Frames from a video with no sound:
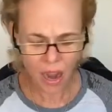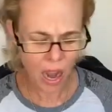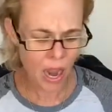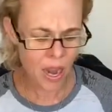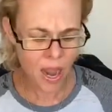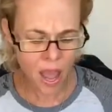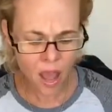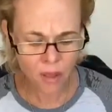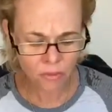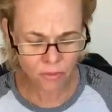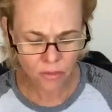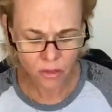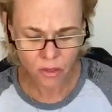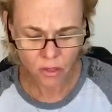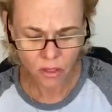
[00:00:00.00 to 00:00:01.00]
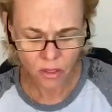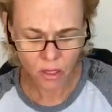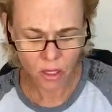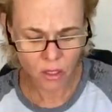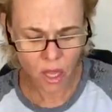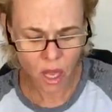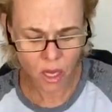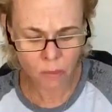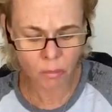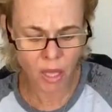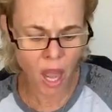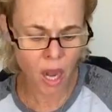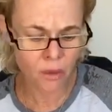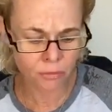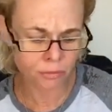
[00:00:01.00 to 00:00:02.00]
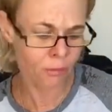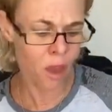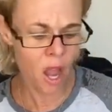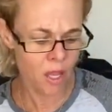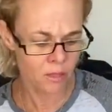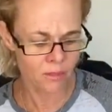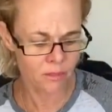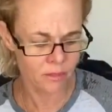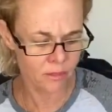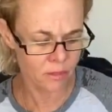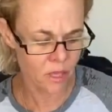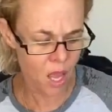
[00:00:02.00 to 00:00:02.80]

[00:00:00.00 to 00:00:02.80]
I have a lot of black friends.